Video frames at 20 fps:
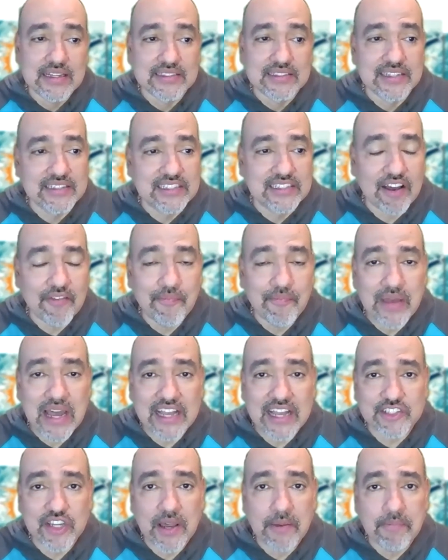It's a tough
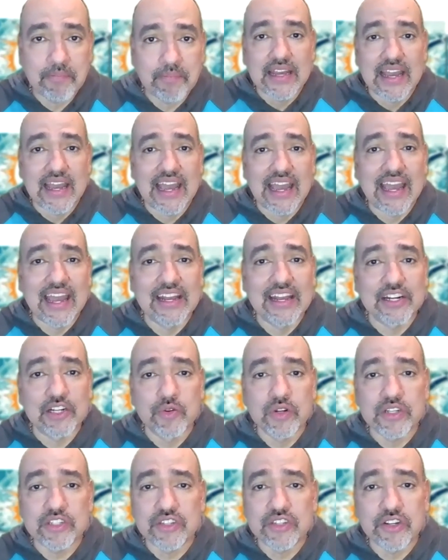matchup, and
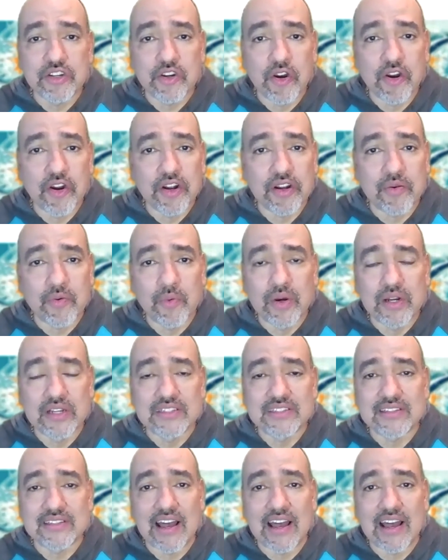Christian Kirk was